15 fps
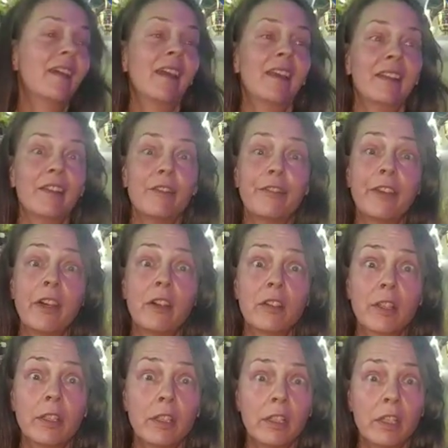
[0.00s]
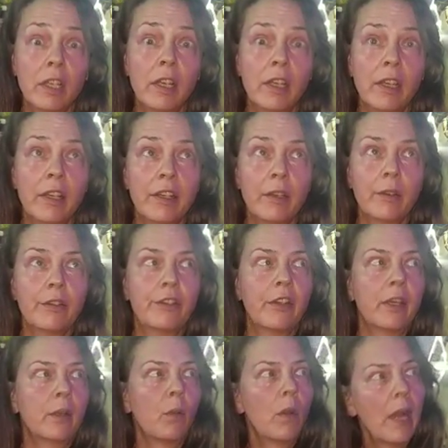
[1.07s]
And it felt good. I was
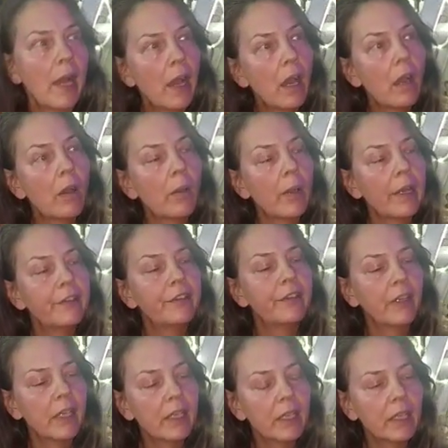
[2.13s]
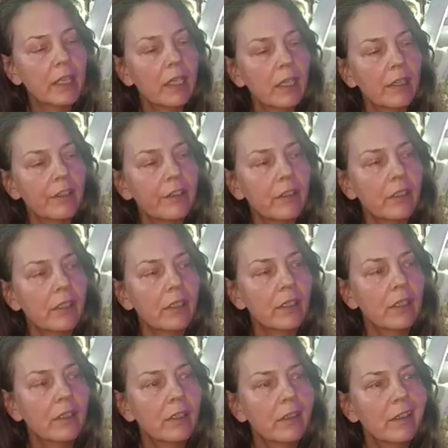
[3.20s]
like, wow, I did it. And,
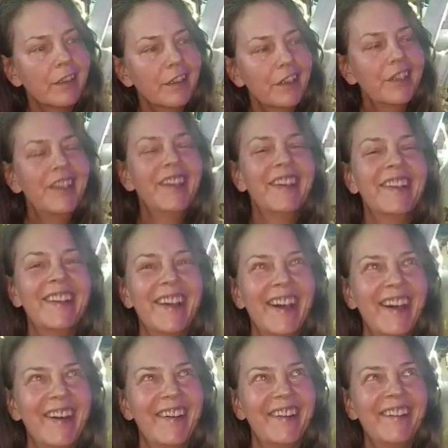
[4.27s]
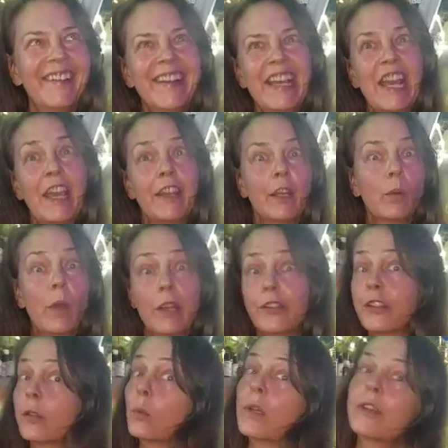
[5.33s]
you know, and it
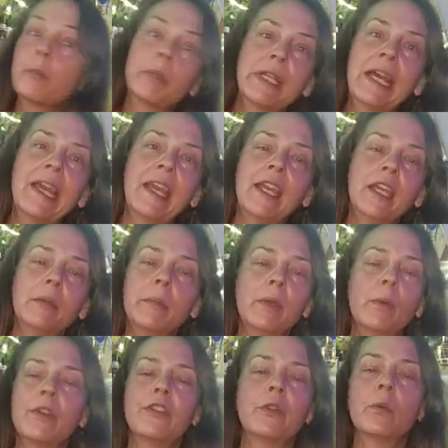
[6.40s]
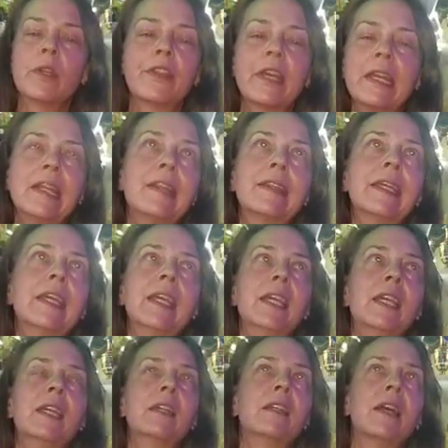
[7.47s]
wasn't with blame. It wasn't with
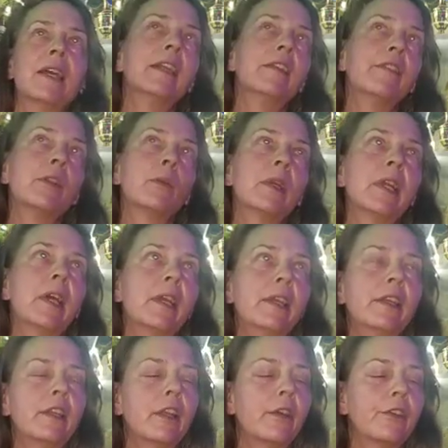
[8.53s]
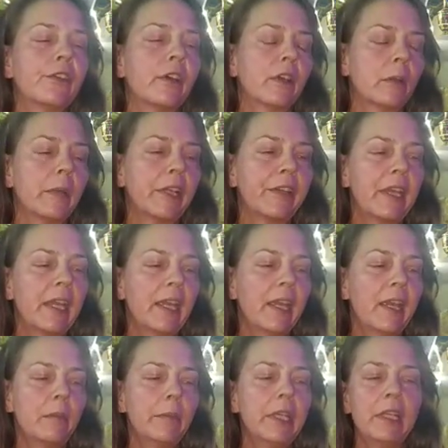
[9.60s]
anything. And, even when I, you know, talk about the
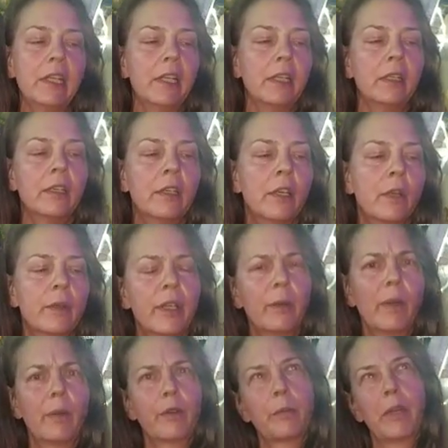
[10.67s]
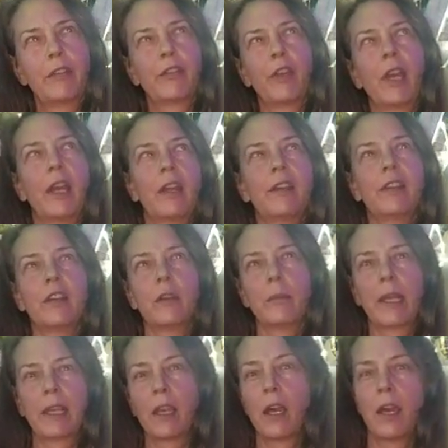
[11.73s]
AA meeting, when I went with my friend and I'm
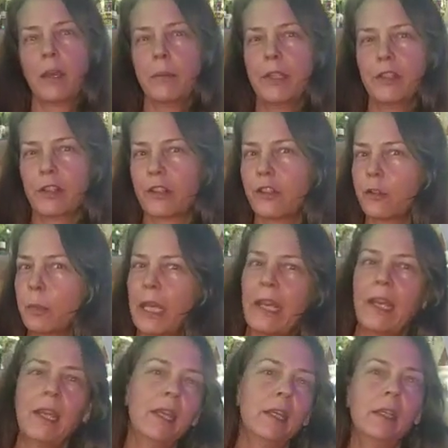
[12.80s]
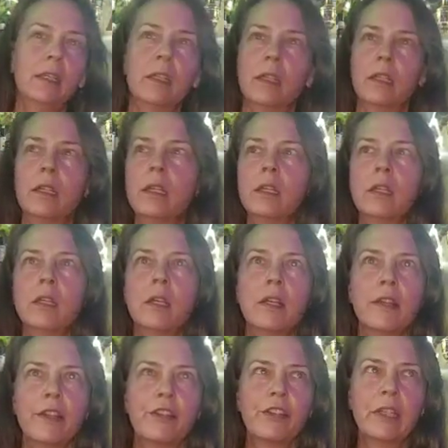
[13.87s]
like, hi, I'm addicted to pain and
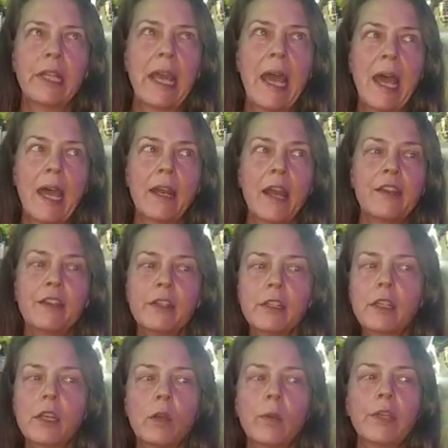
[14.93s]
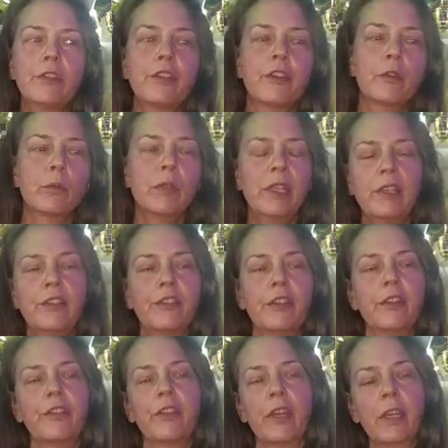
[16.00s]
this and that, I didn't go into the
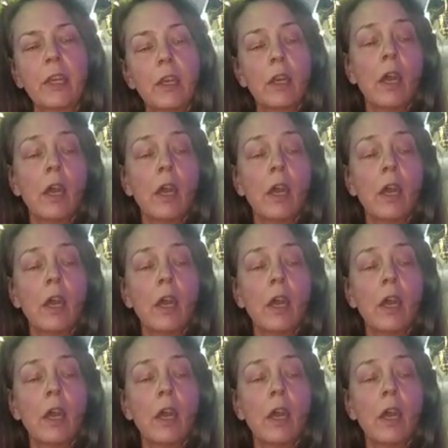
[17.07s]
reasons, like,